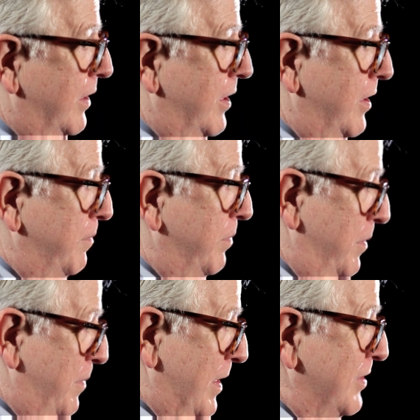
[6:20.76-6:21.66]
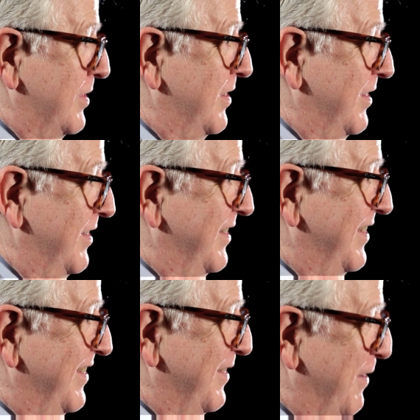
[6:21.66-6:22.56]
keep the best
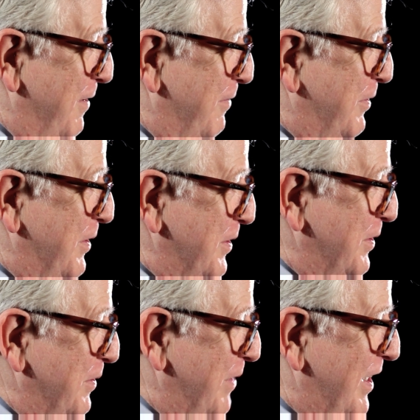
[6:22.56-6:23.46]
of traditional